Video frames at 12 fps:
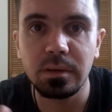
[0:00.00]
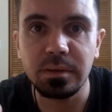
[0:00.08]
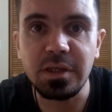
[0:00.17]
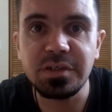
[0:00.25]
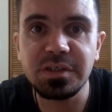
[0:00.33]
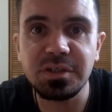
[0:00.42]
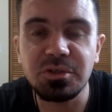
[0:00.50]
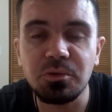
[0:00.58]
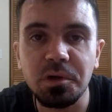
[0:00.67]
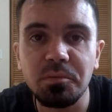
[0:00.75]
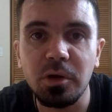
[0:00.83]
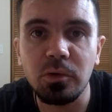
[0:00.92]
This is a
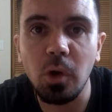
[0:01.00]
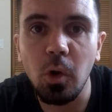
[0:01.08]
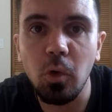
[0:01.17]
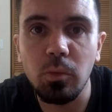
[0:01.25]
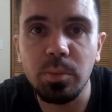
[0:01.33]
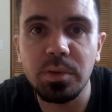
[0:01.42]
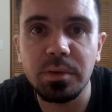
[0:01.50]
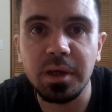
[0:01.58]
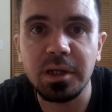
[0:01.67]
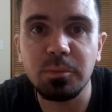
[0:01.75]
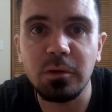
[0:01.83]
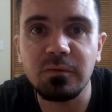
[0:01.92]
story about hope,
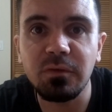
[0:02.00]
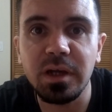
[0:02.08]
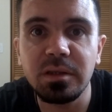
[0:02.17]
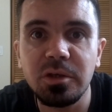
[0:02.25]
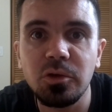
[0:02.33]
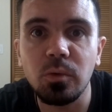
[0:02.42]
and about finding